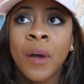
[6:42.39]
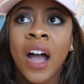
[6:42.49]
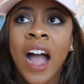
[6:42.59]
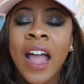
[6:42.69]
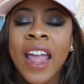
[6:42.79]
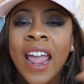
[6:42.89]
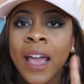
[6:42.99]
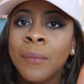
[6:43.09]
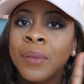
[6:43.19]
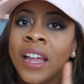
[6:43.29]
But I
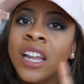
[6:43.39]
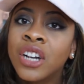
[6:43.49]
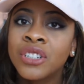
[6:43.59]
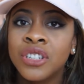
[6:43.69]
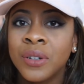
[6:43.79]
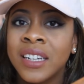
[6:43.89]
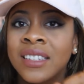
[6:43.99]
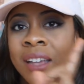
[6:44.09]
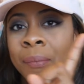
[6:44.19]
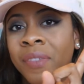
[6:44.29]
am planning on
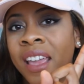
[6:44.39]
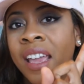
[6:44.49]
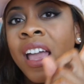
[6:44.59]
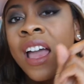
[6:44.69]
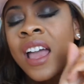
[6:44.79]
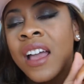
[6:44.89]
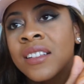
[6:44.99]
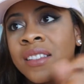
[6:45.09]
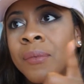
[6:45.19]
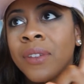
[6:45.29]
doing some
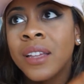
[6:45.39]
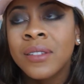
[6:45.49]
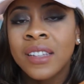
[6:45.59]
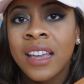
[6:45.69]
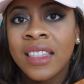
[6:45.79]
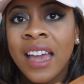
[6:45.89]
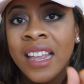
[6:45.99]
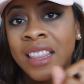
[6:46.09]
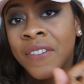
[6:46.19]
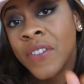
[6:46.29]
videos like
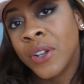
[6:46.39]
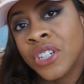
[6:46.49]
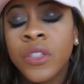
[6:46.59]
that in the future.